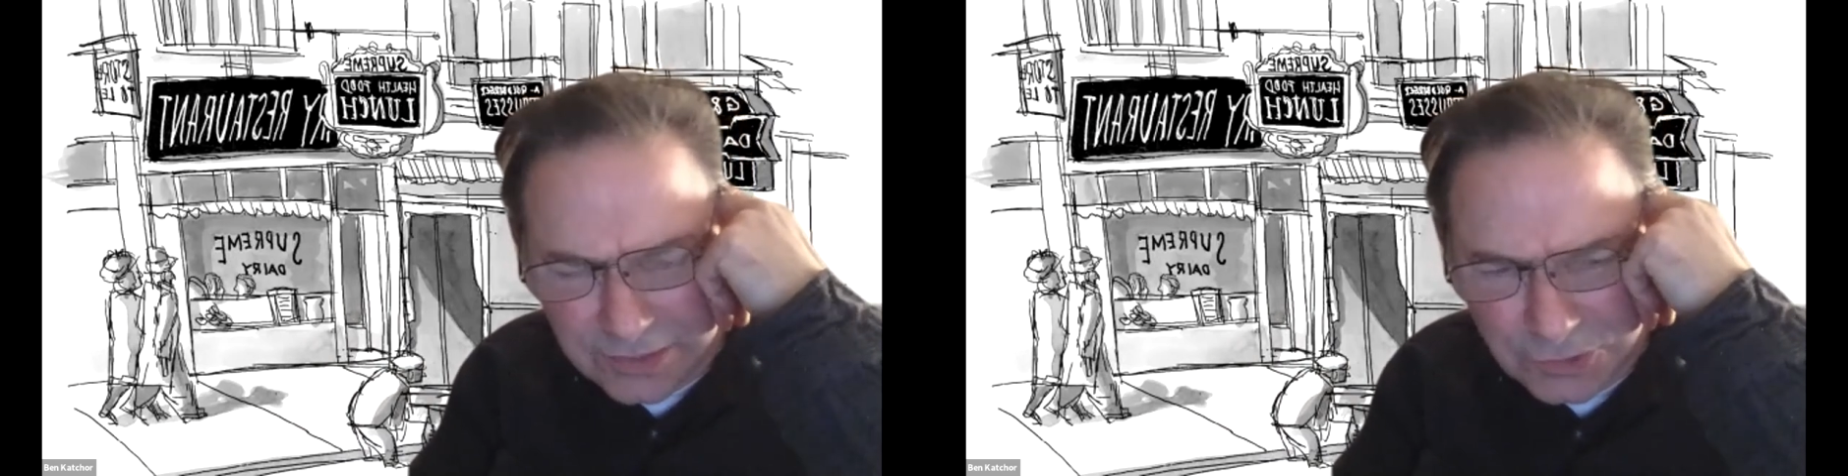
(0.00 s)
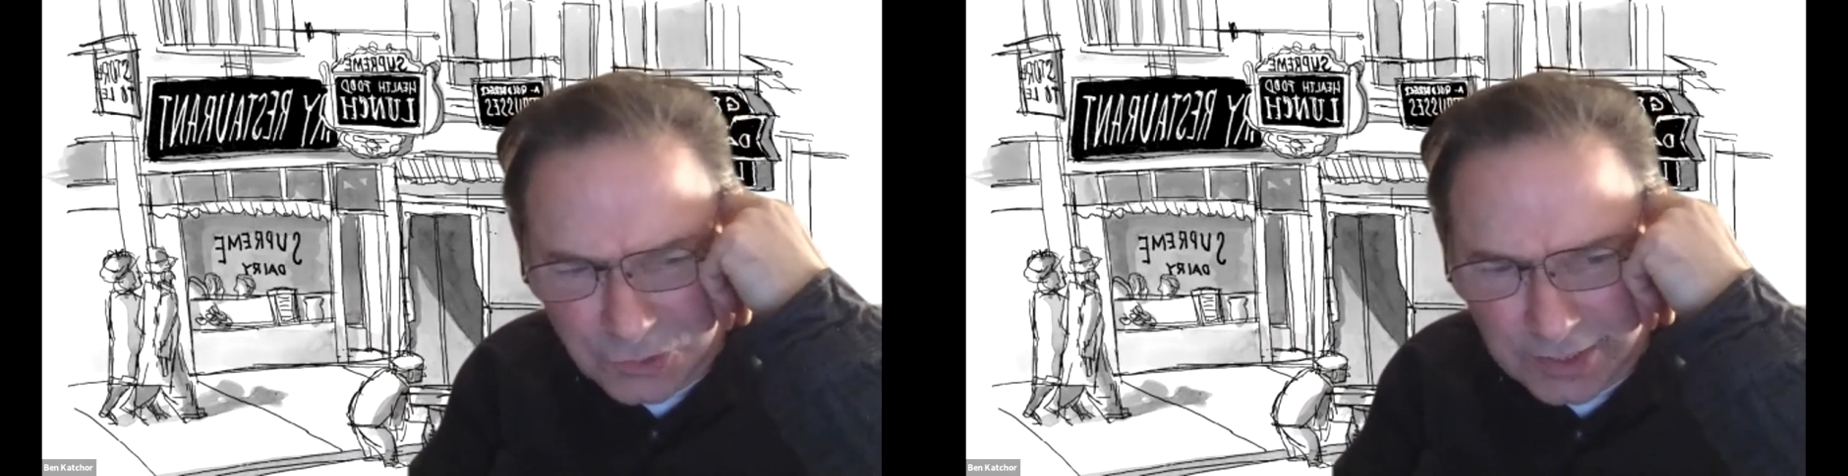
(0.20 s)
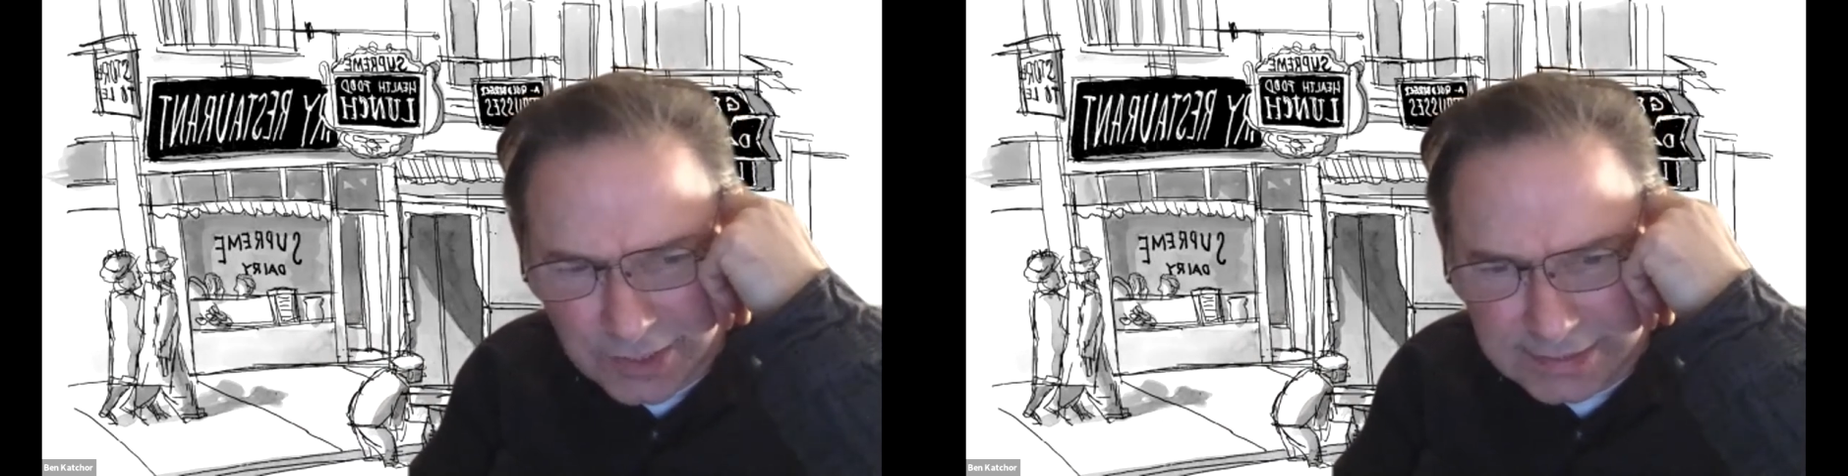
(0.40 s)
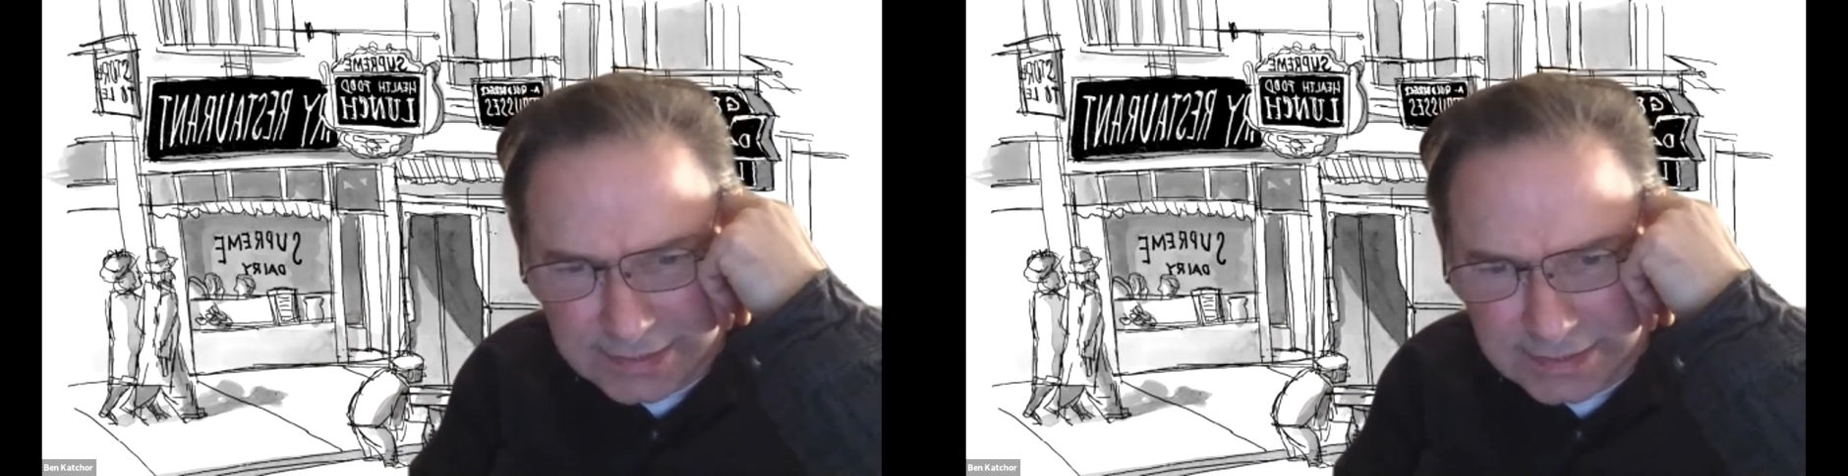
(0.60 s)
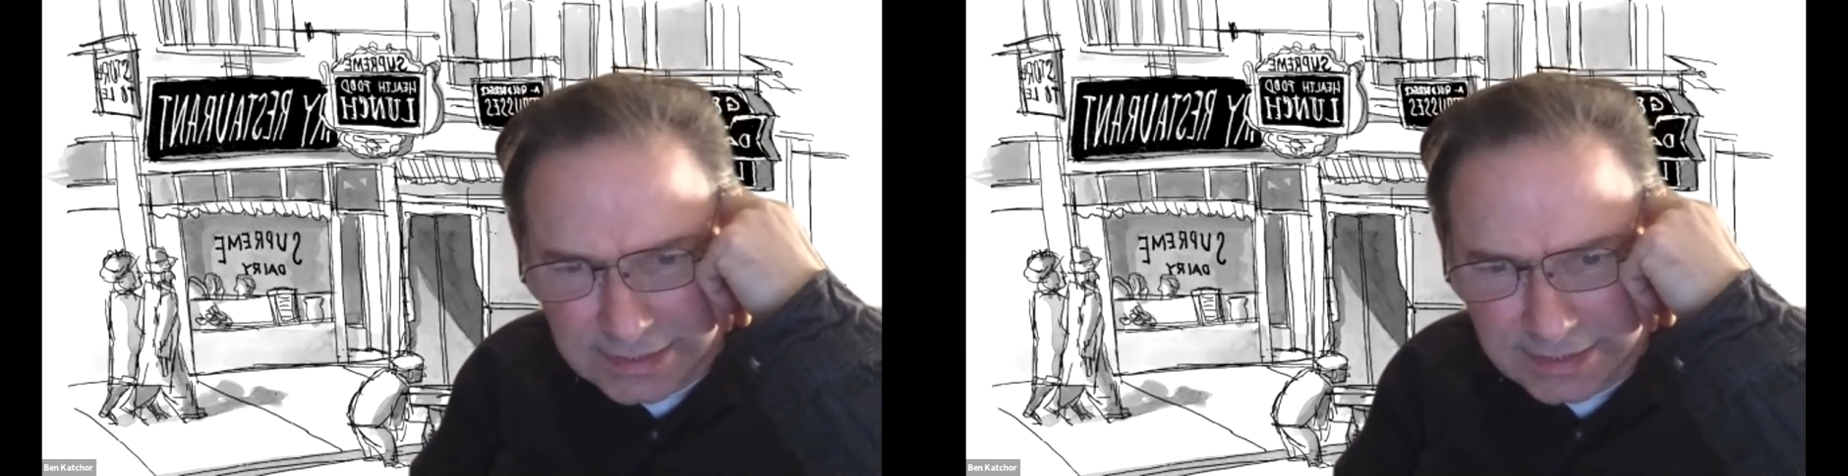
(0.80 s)

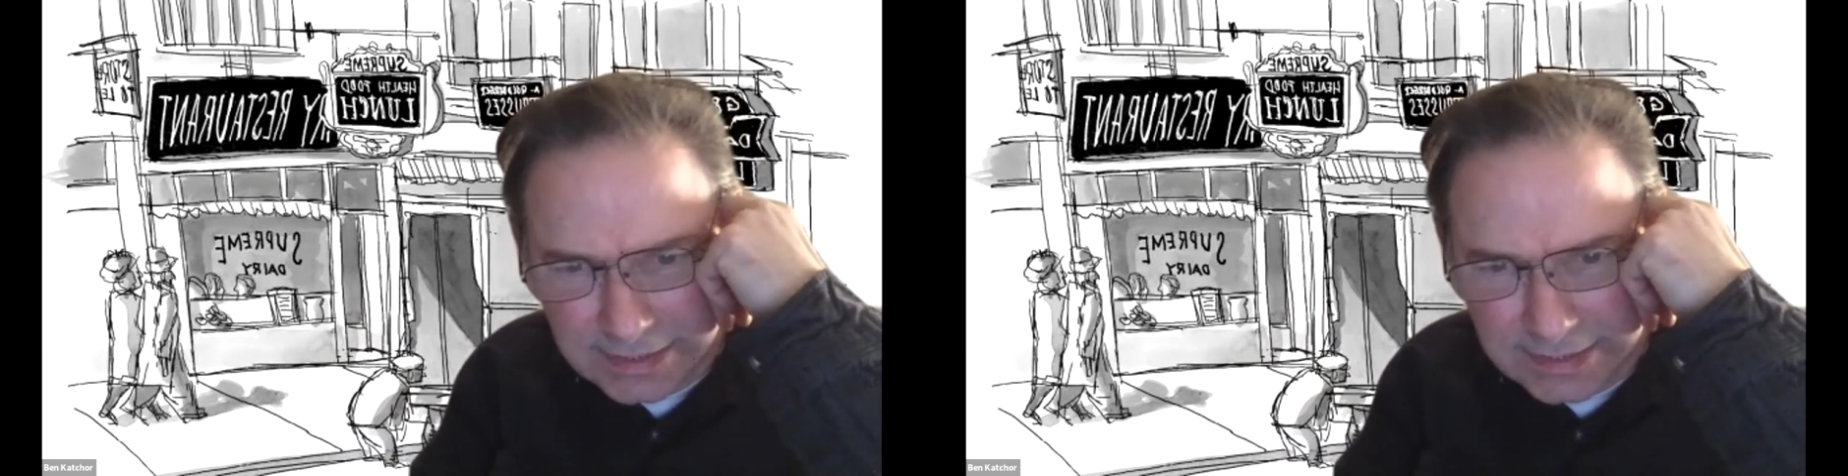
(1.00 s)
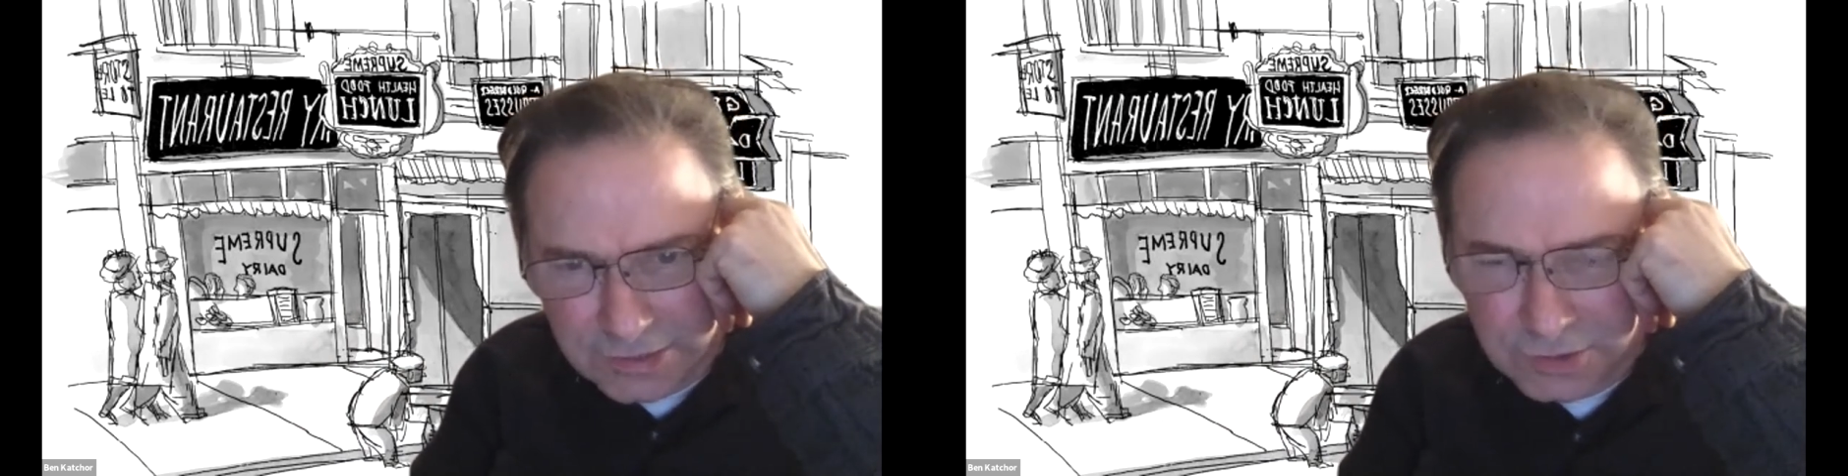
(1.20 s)
interested in Yiddish,